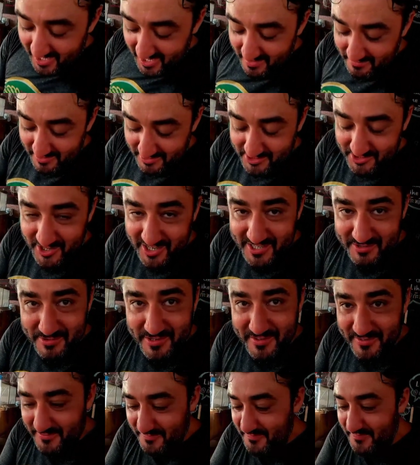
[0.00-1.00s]
and I tried
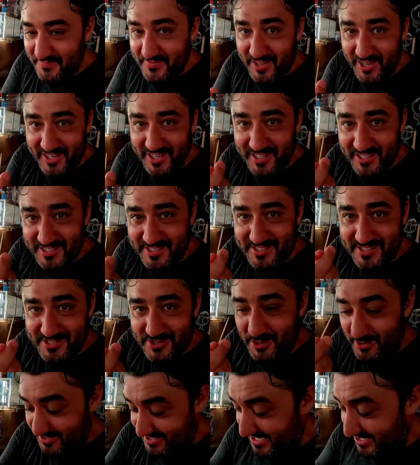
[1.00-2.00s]
with like
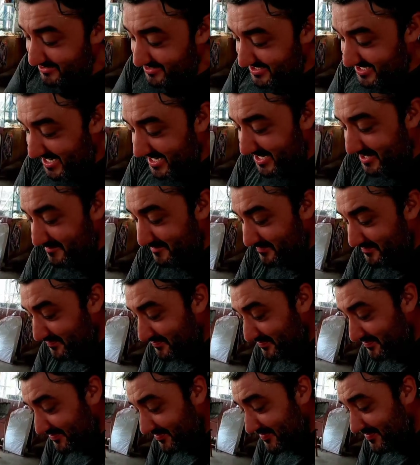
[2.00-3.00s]
a cocktail stick.
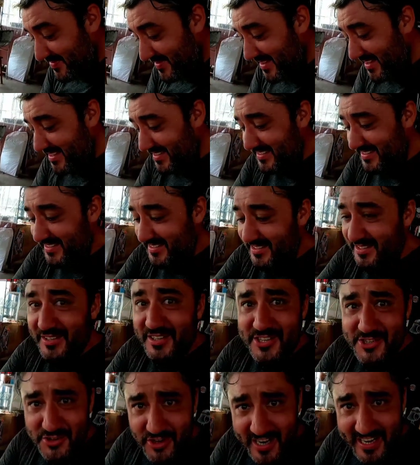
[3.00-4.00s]

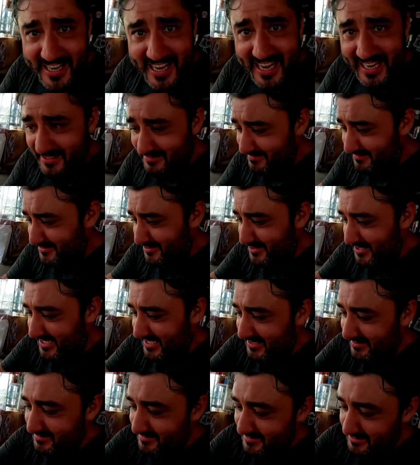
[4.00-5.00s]
I'm gonna try again,
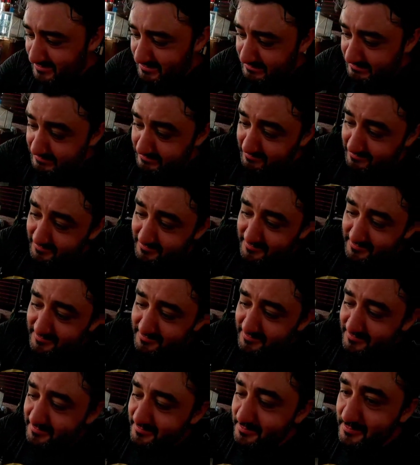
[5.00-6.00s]
okay?
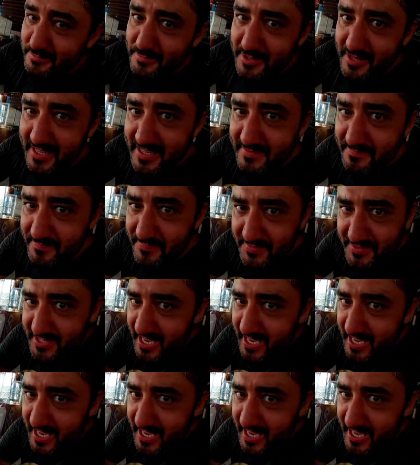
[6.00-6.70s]
It